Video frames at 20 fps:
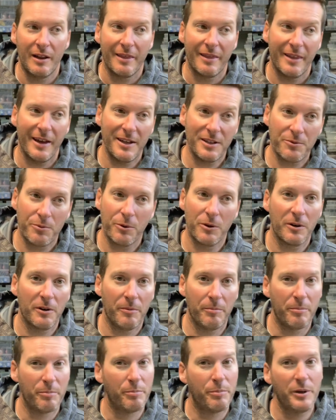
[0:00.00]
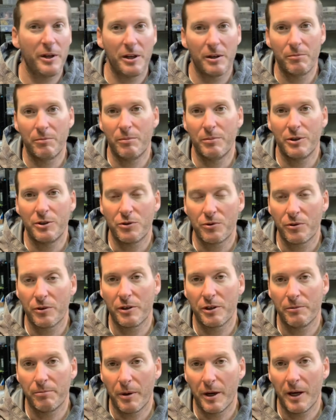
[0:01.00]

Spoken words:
that's where a big majority